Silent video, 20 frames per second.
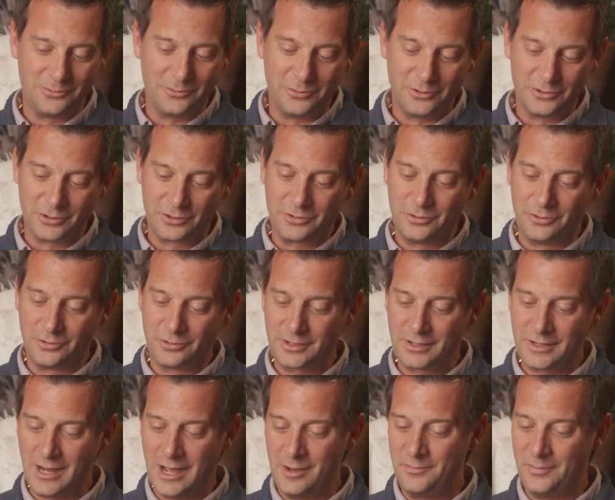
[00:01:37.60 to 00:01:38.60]
with a
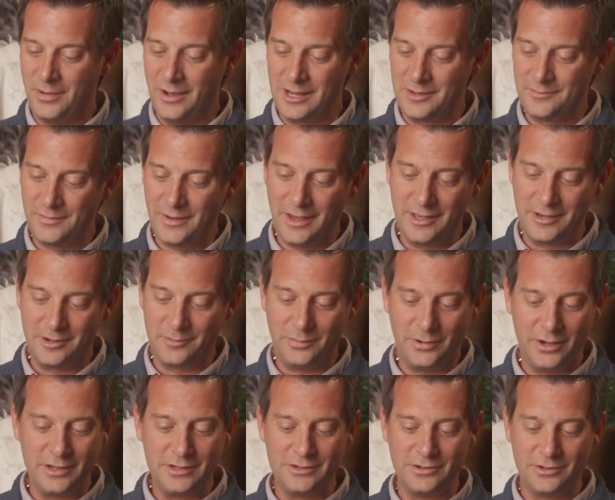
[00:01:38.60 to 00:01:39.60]
corncob pipe and a
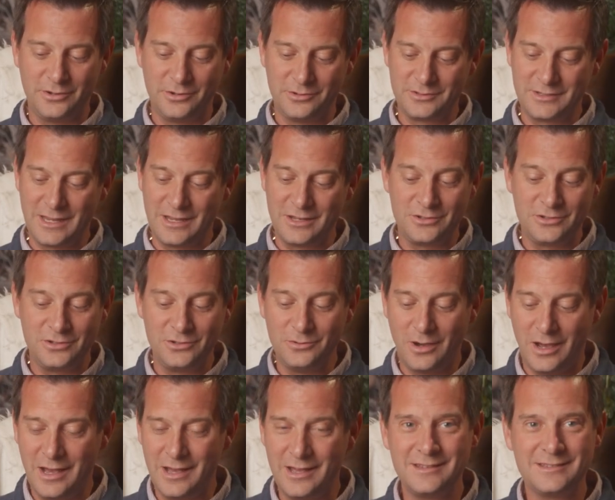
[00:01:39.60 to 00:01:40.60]
button nose and two
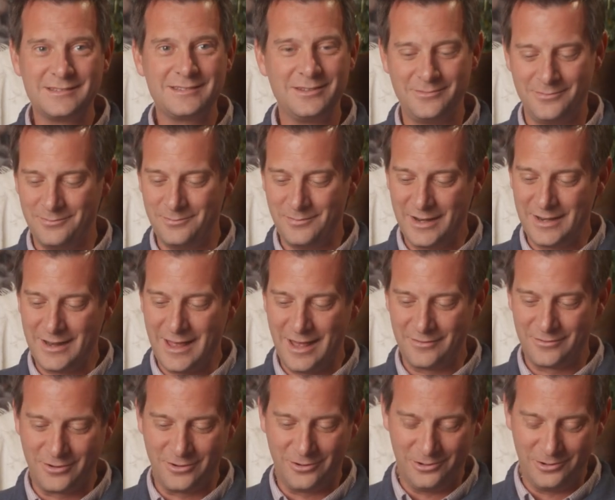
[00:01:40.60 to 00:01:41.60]
eyes made out
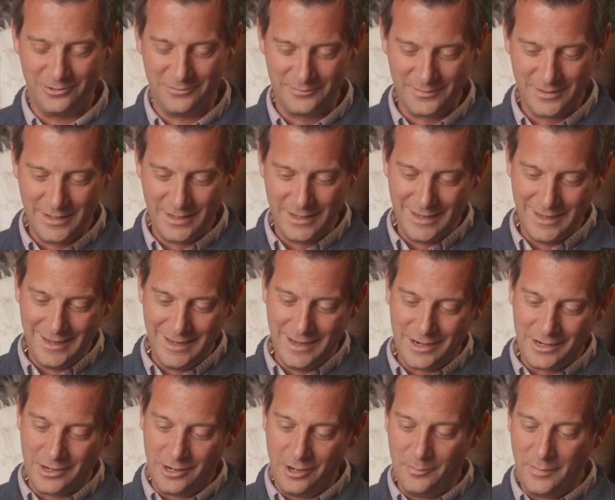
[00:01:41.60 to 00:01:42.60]
of coal.
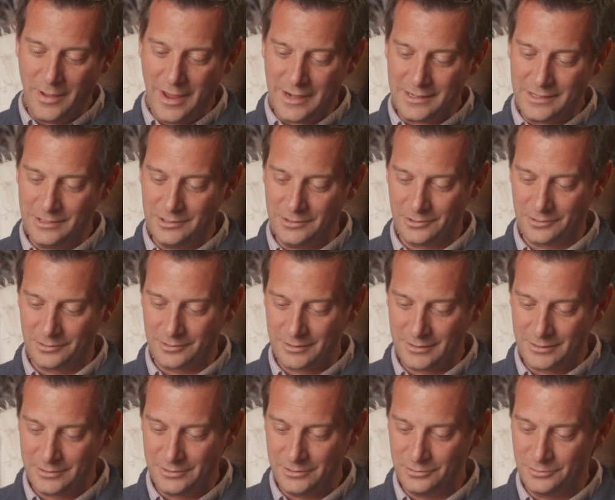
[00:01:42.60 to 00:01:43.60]
Come back here,
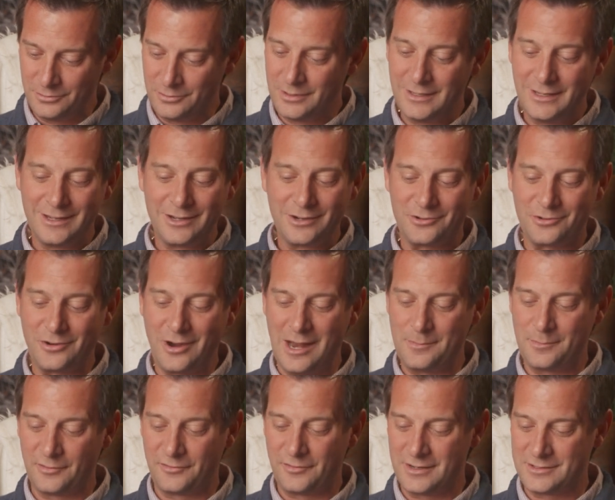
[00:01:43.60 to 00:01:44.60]
you,
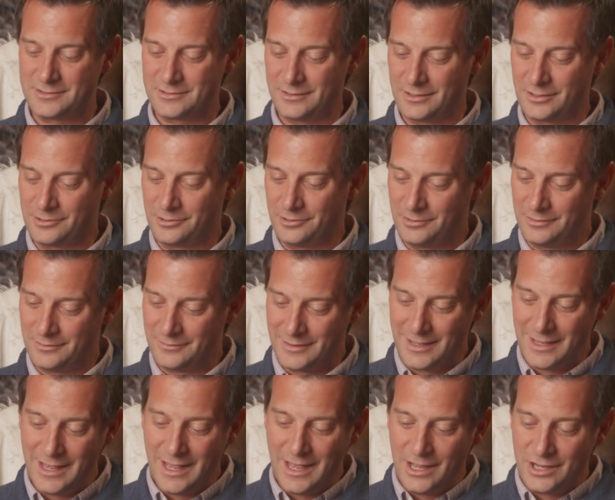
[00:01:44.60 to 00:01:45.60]
cried Professor Hinkle,
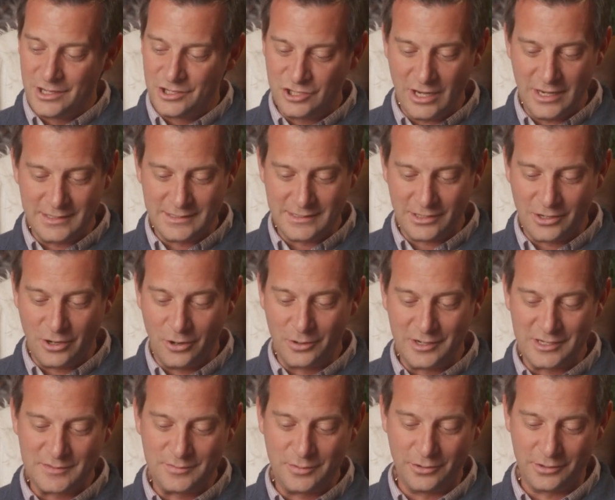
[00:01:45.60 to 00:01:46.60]
chasing
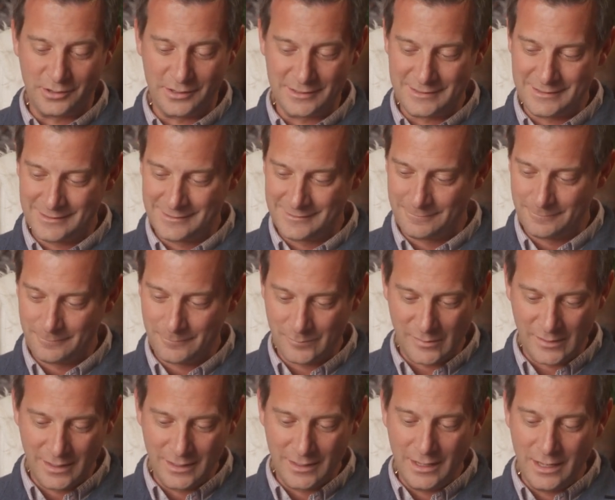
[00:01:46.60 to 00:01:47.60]
Hocus Pocus.
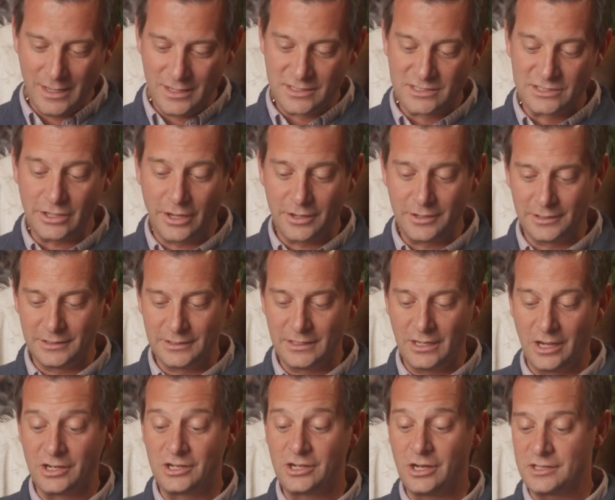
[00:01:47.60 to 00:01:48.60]
Suddenly,
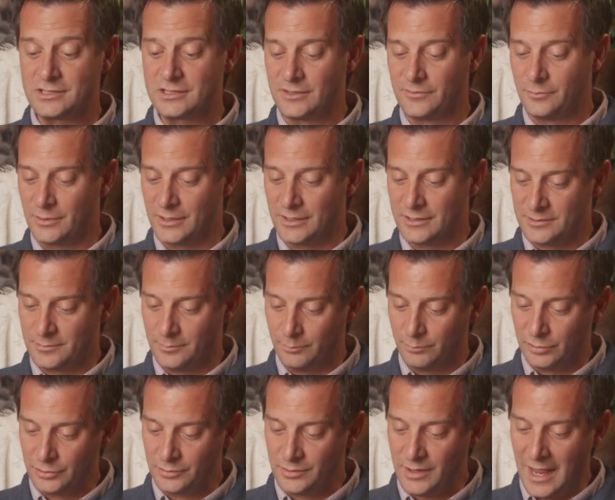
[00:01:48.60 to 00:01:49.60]
a gust of wind
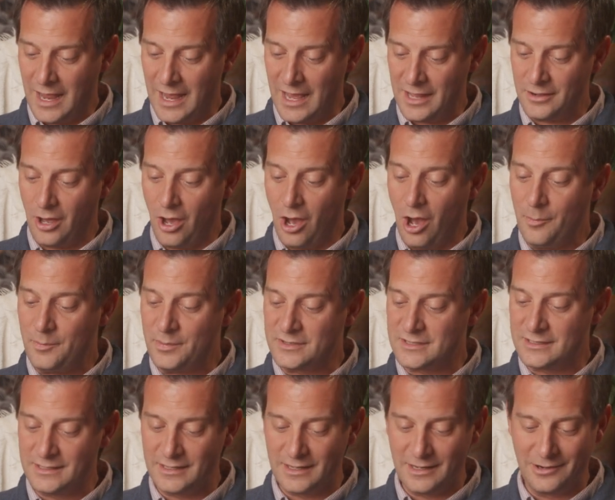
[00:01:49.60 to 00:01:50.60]
blew the hat up
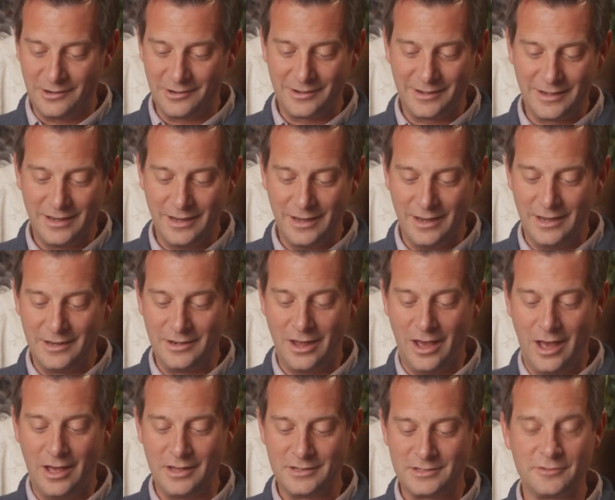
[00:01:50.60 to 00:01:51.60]
into the air and
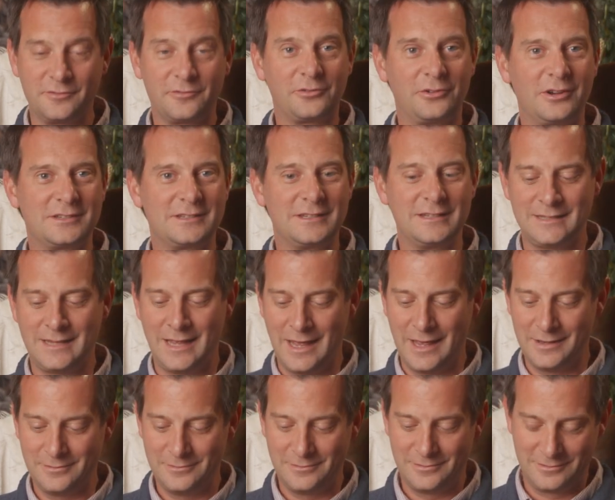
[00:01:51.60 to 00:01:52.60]
onto Frosty's
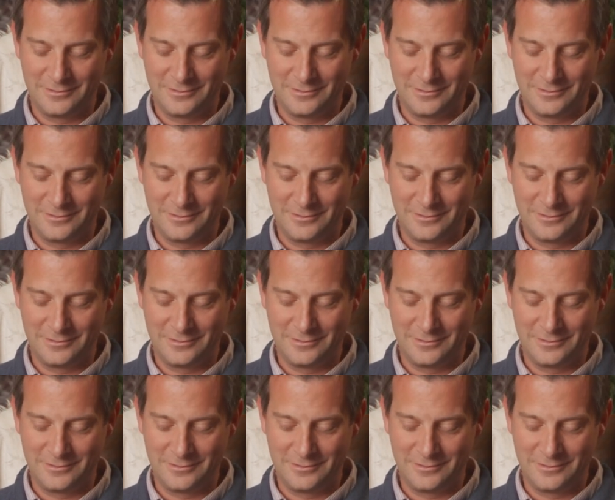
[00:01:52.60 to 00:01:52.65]
head.